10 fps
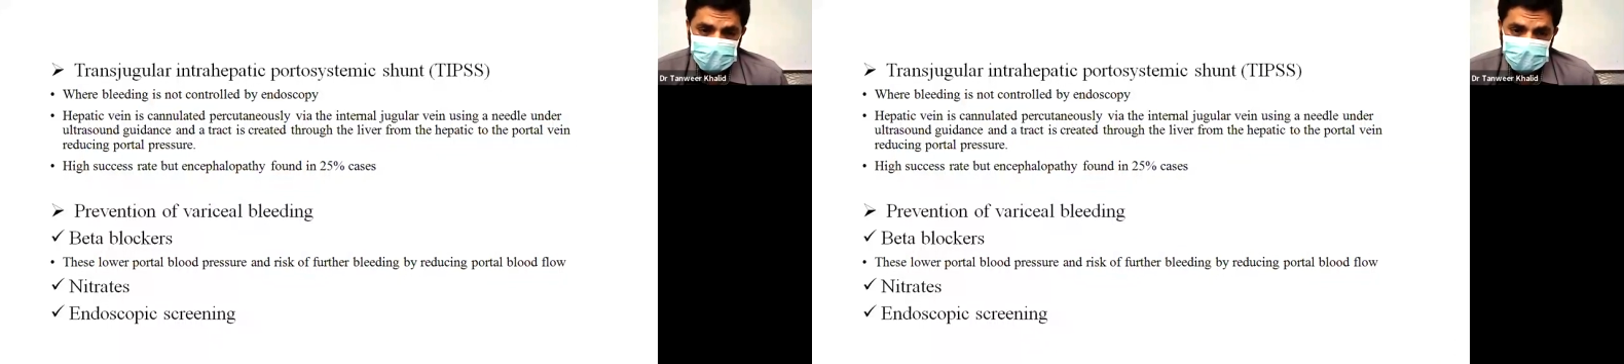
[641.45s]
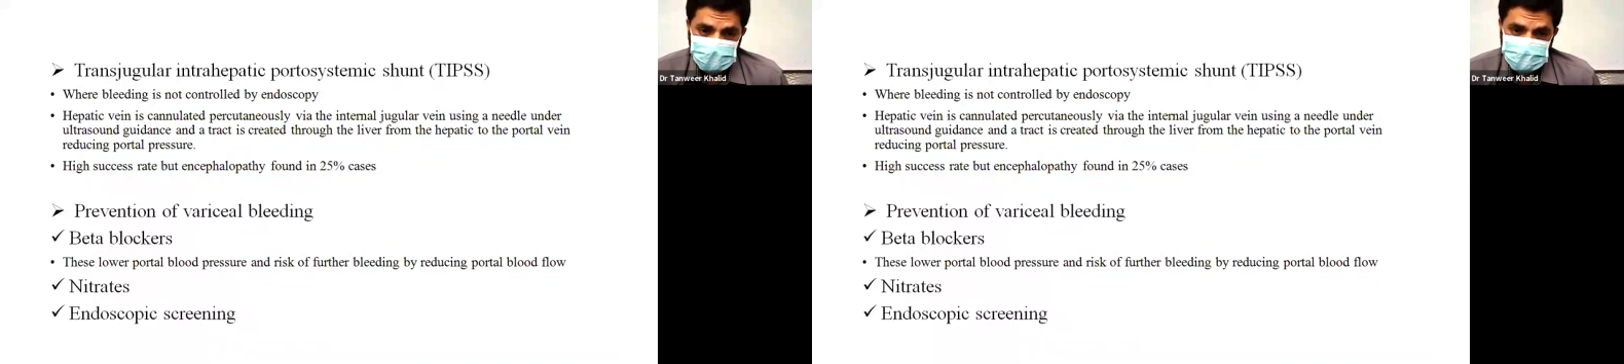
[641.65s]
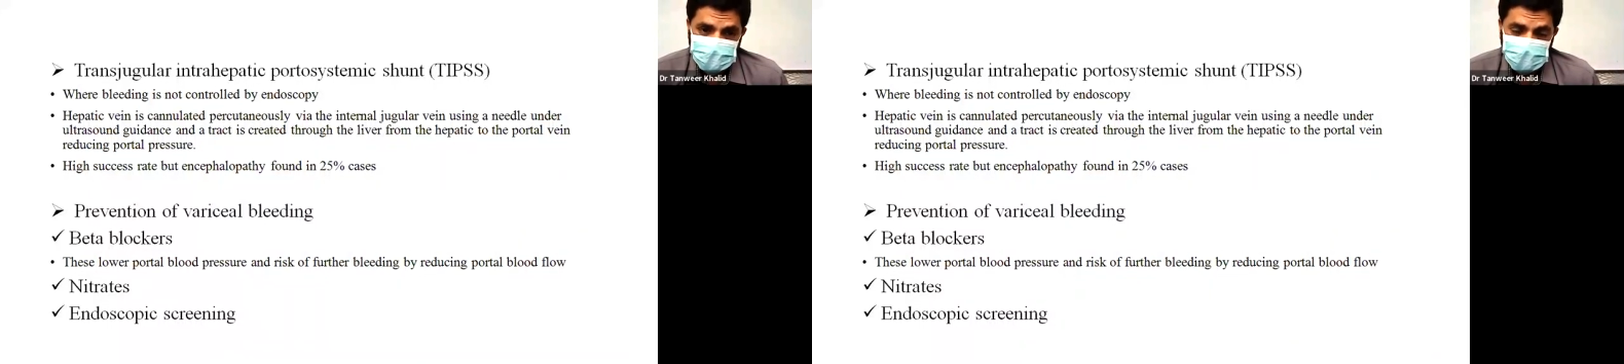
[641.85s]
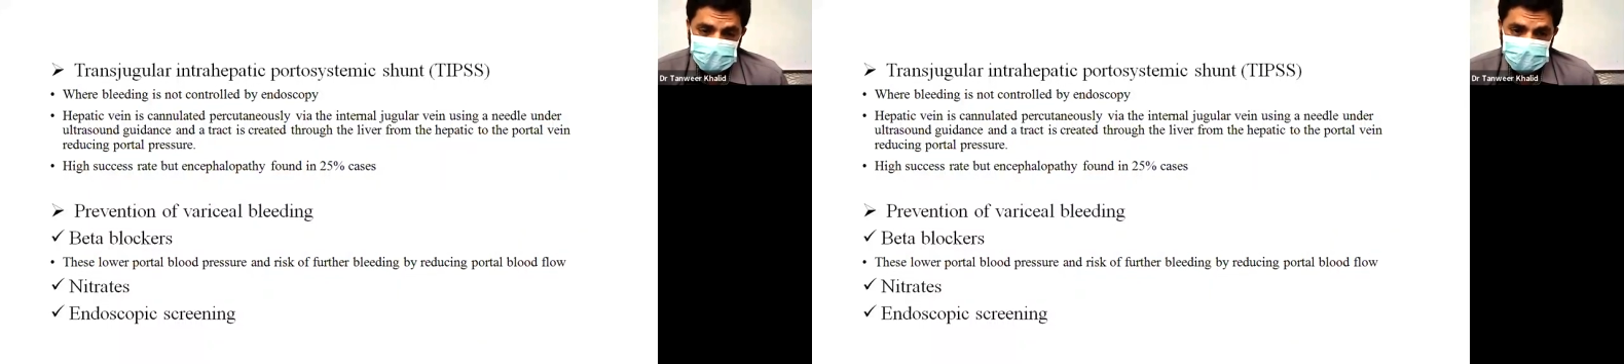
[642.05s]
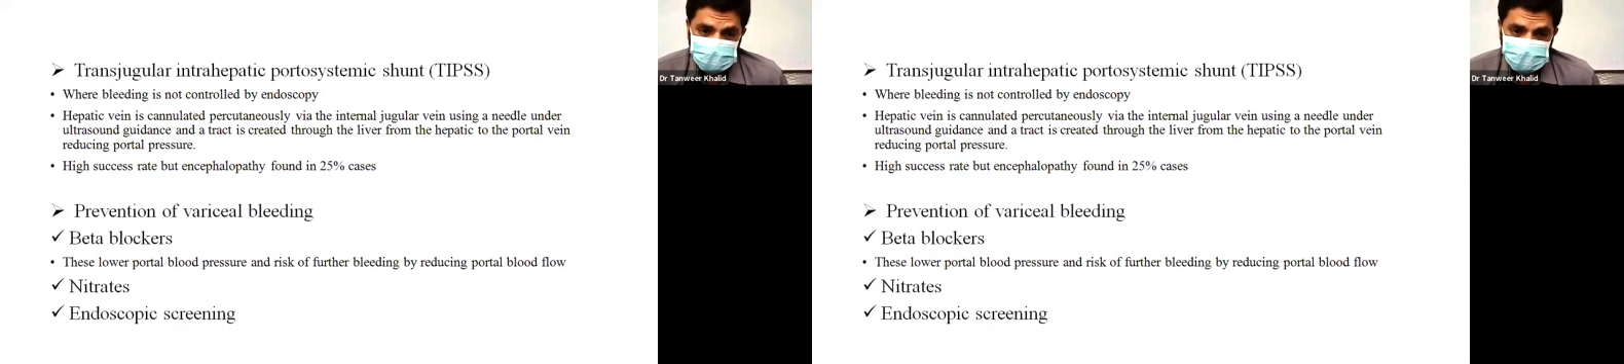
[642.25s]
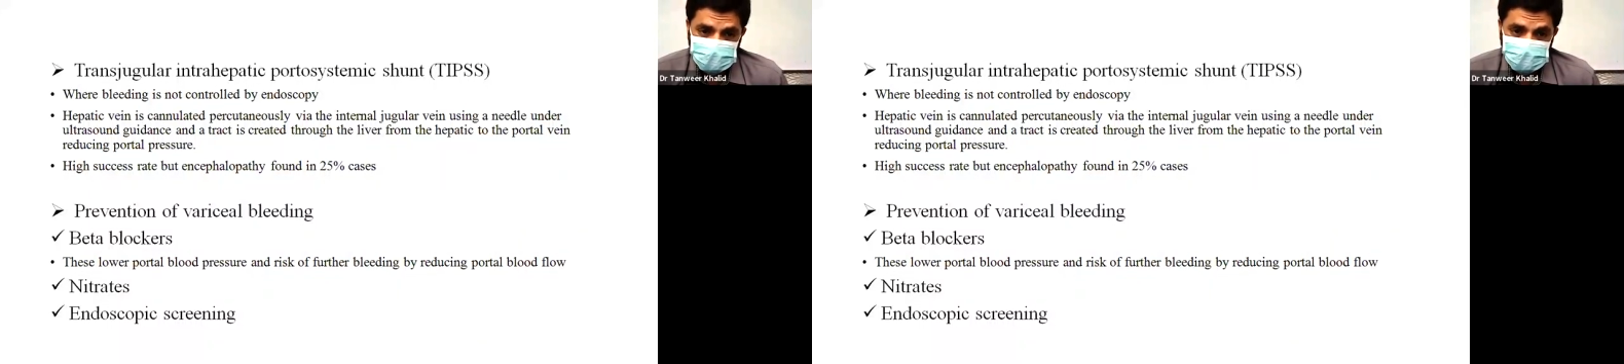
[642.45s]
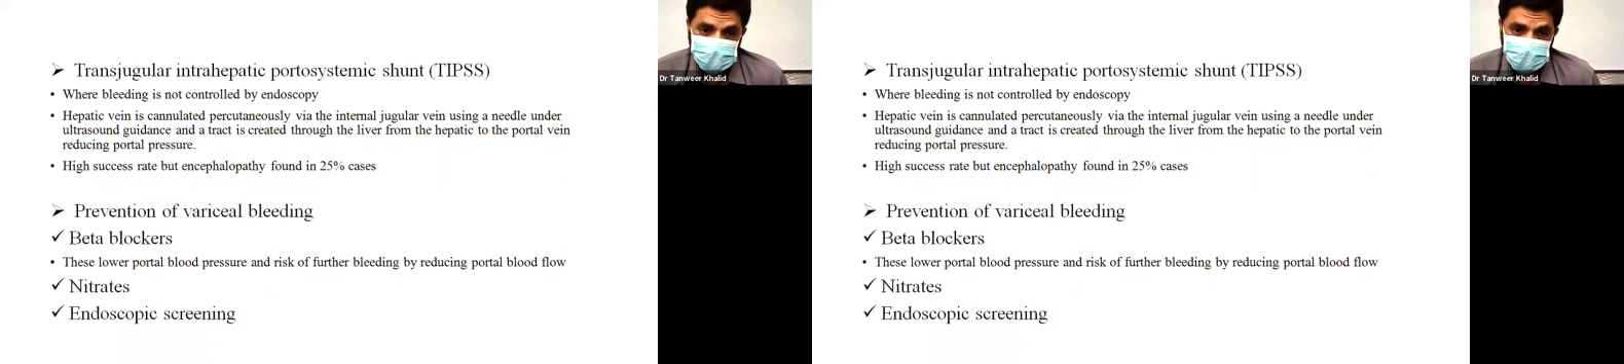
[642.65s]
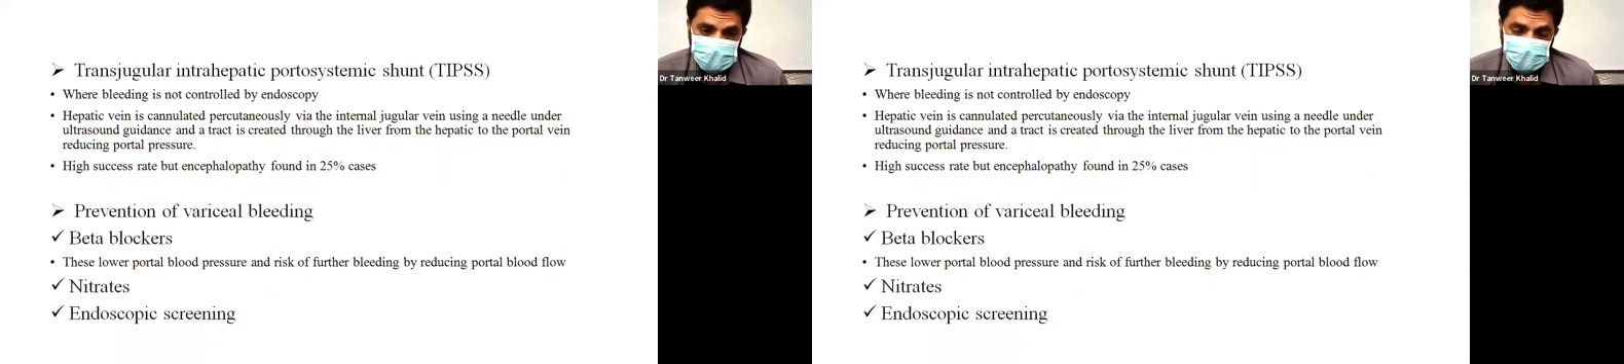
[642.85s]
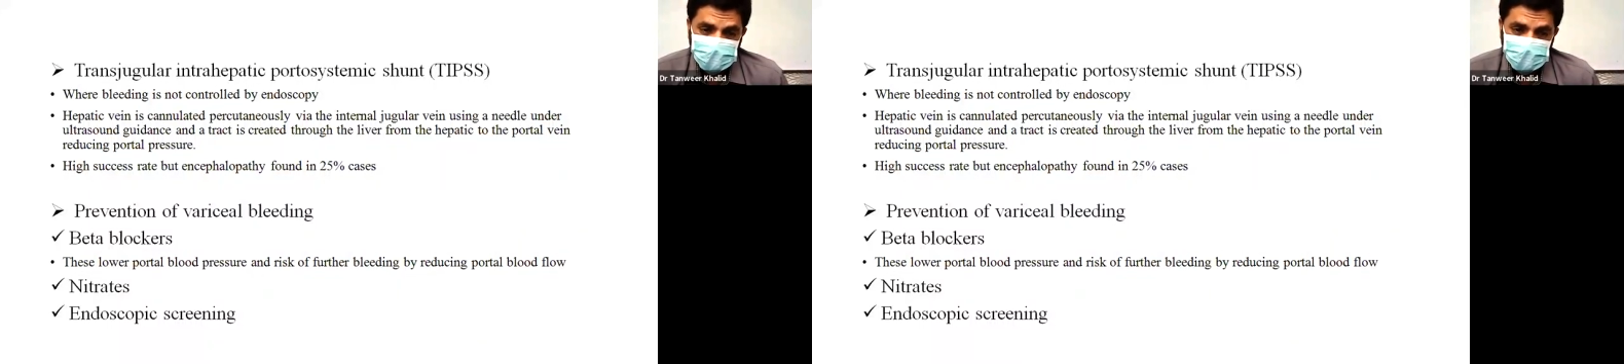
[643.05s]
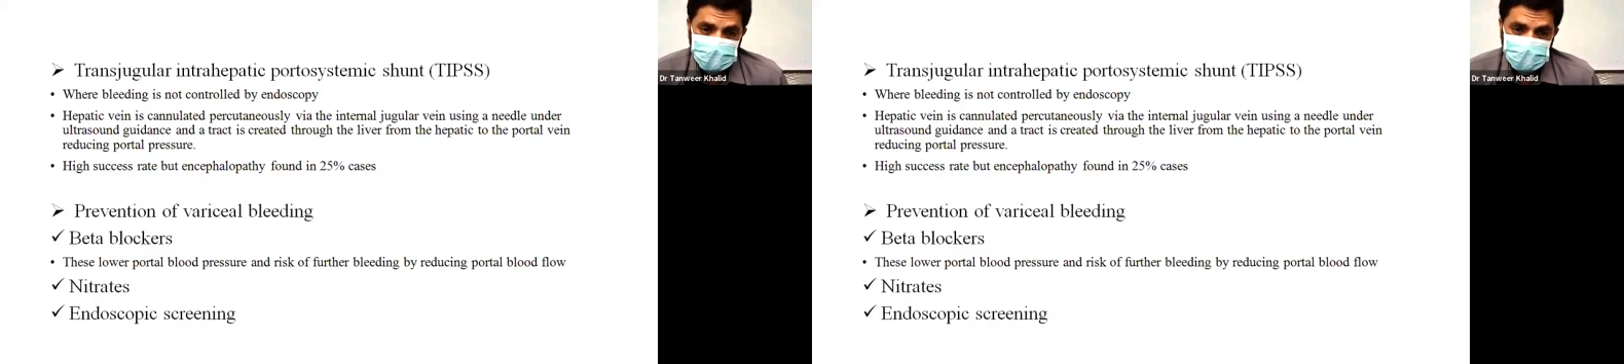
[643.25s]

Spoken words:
a channel from the portal vein to